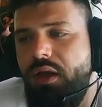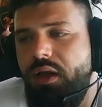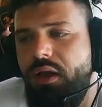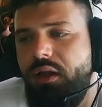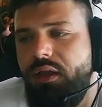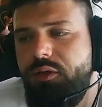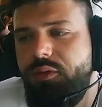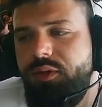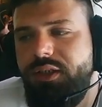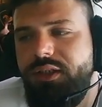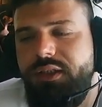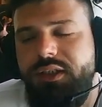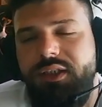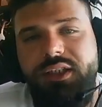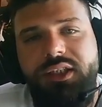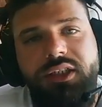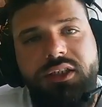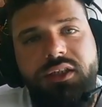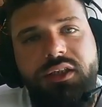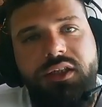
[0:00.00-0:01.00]
Liquidity
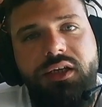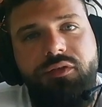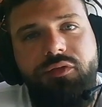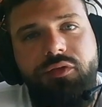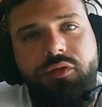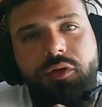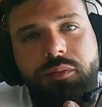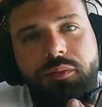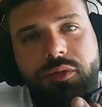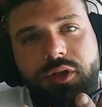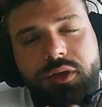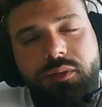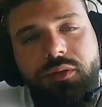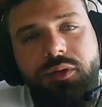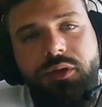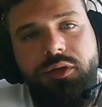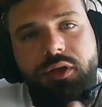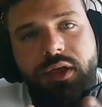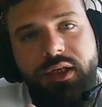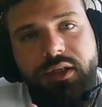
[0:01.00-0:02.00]
is still a
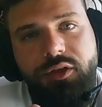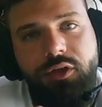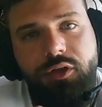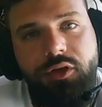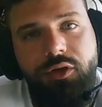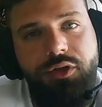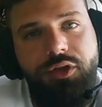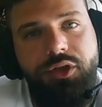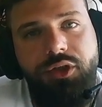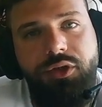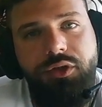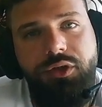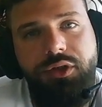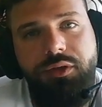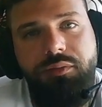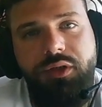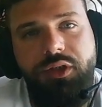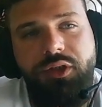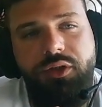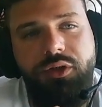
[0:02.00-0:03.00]
formidable concern,
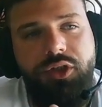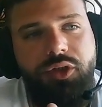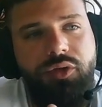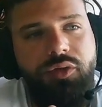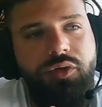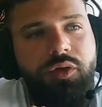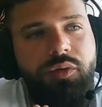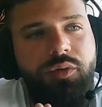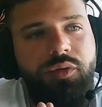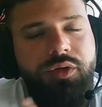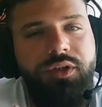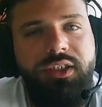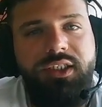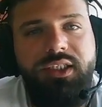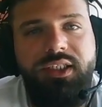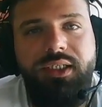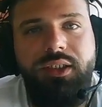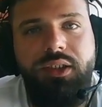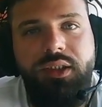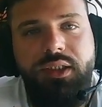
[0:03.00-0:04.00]
because on
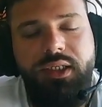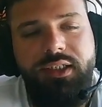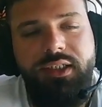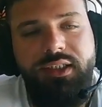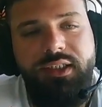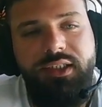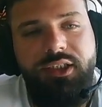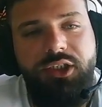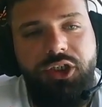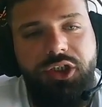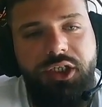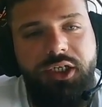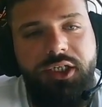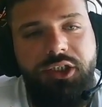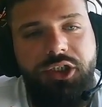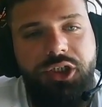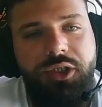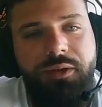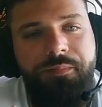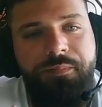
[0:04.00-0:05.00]
decentralized
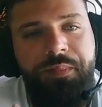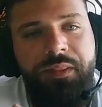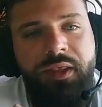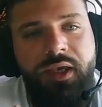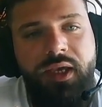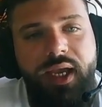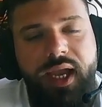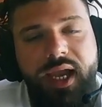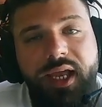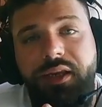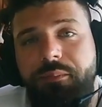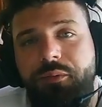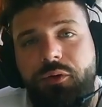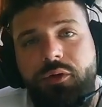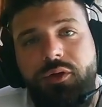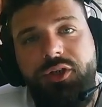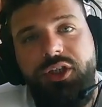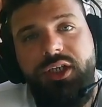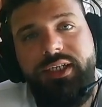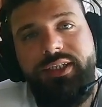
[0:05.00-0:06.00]
exchange, any
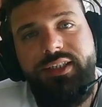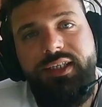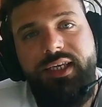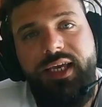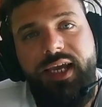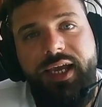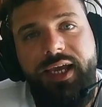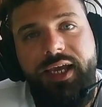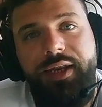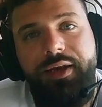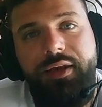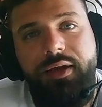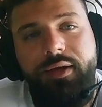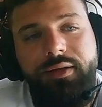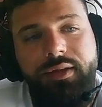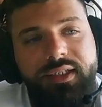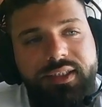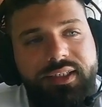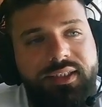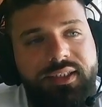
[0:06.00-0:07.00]
project can
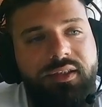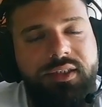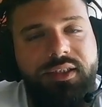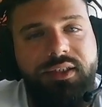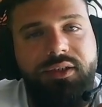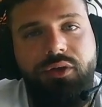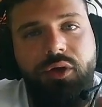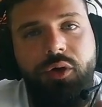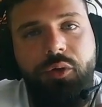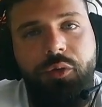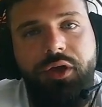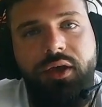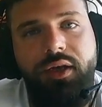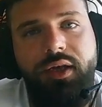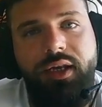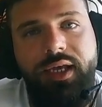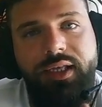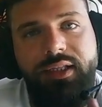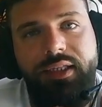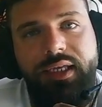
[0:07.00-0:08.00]
list their token
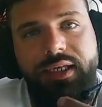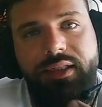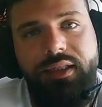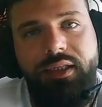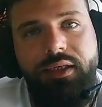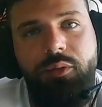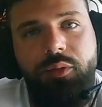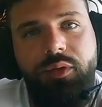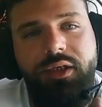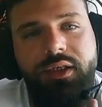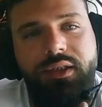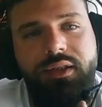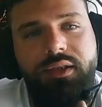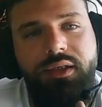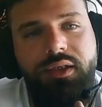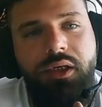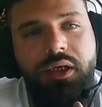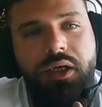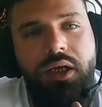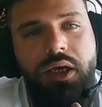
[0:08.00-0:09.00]
and add
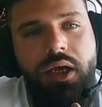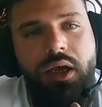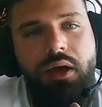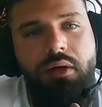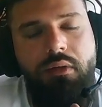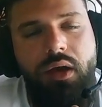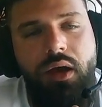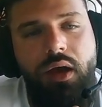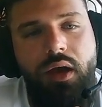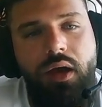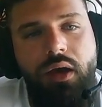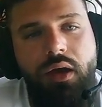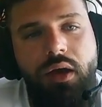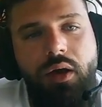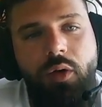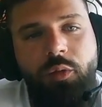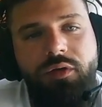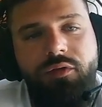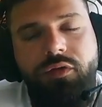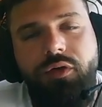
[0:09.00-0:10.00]
liquidity.
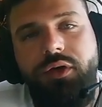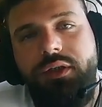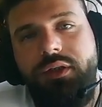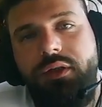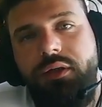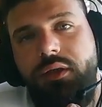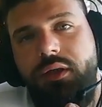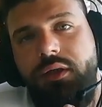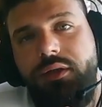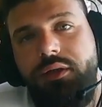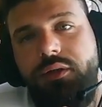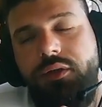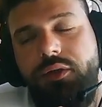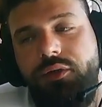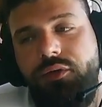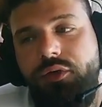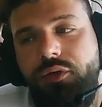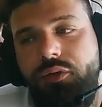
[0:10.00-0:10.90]
We've heard a lot of the